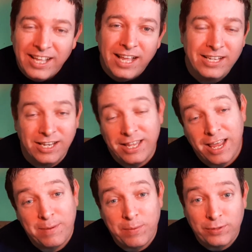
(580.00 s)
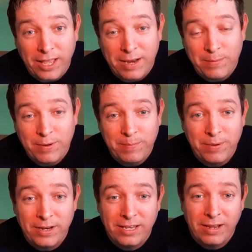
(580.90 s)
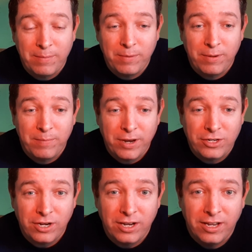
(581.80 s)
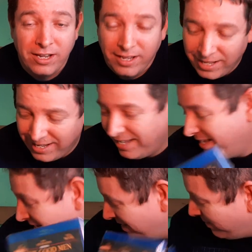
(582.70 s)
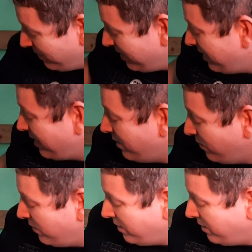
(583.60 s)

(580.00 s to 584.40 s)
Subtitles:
That's a terrible, terrible, terrible impression. There you go.